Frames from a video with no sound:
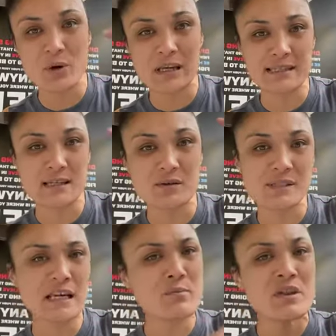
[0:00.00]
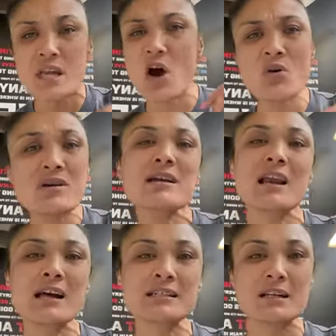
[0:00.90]
skill set, but that only
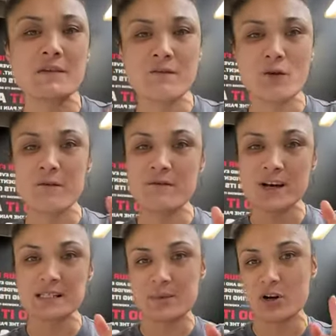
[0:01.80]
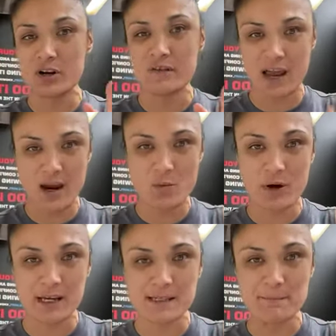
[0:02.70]
lasted for a fixed period of 8
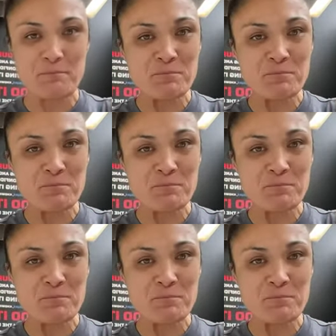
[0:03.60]
weeks.